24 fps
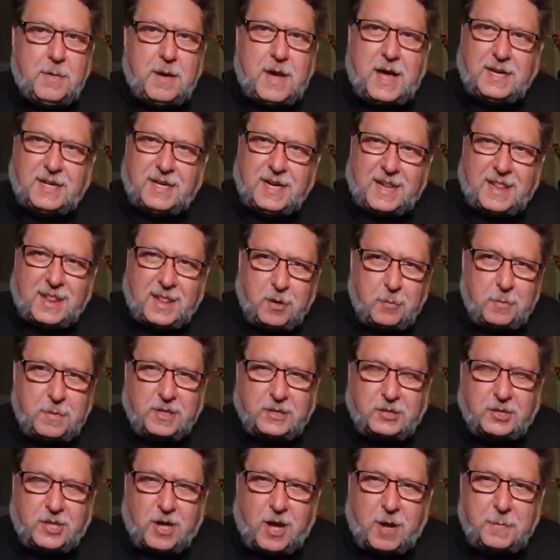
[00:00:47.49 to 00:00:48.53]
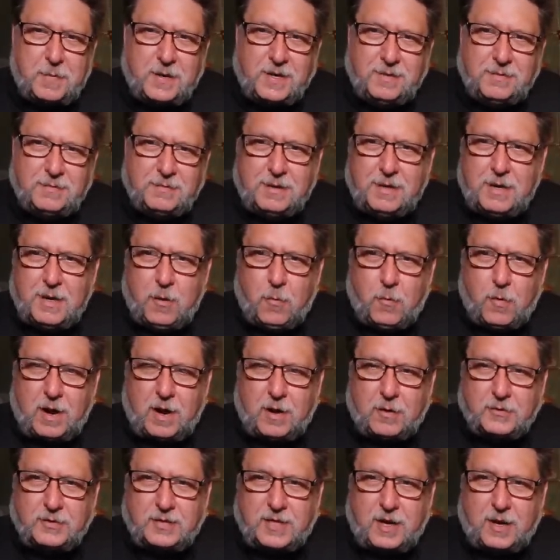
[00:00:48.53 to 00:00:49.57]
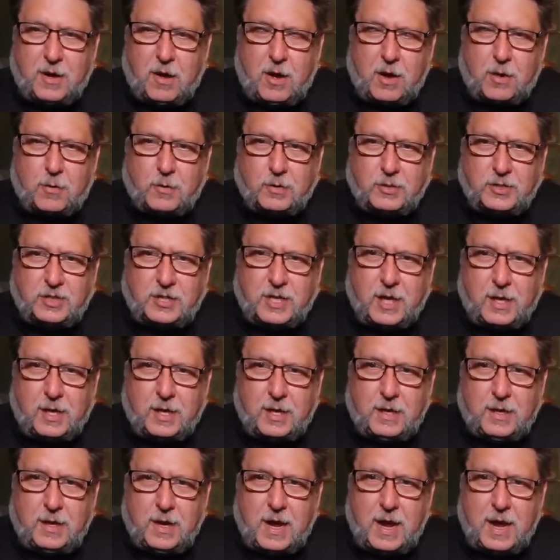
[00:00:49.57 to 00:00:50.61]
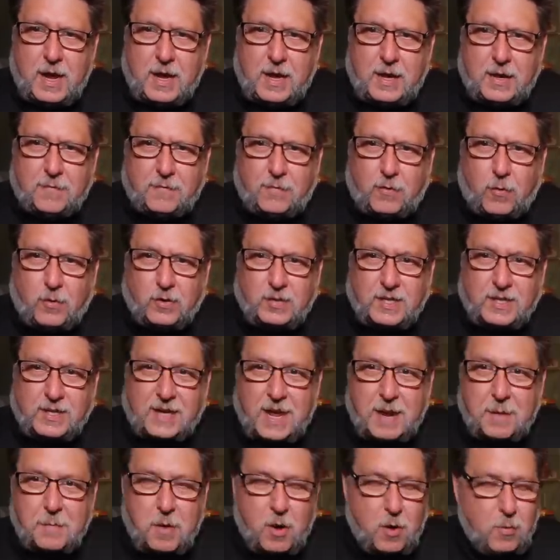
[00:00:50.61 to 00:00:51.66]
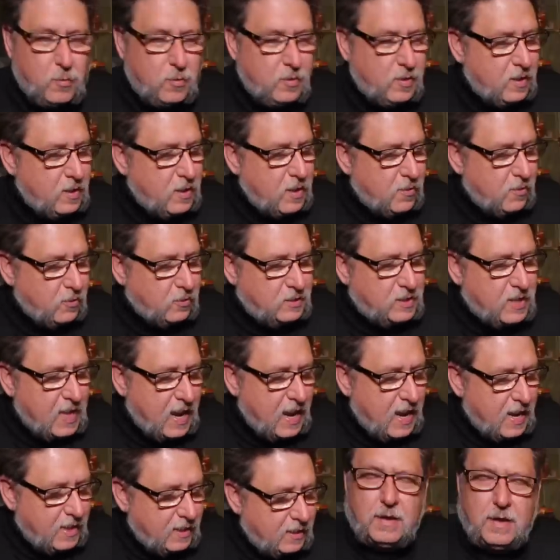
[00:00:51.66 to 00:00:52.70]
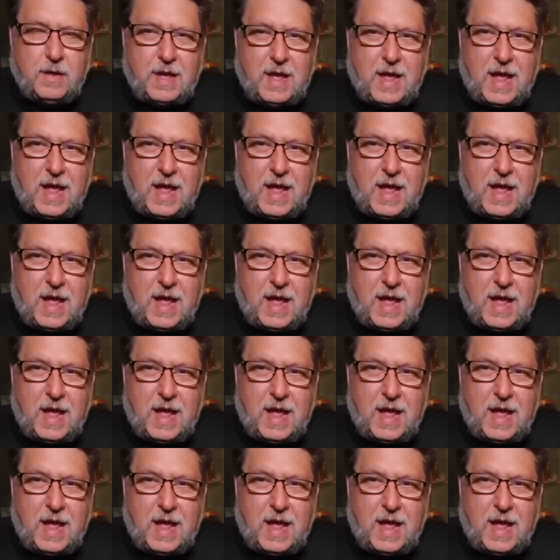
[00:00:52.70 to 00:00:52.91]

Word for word: I did a little bit of shopping when I was at Aquashella, and of course I came home with another tank.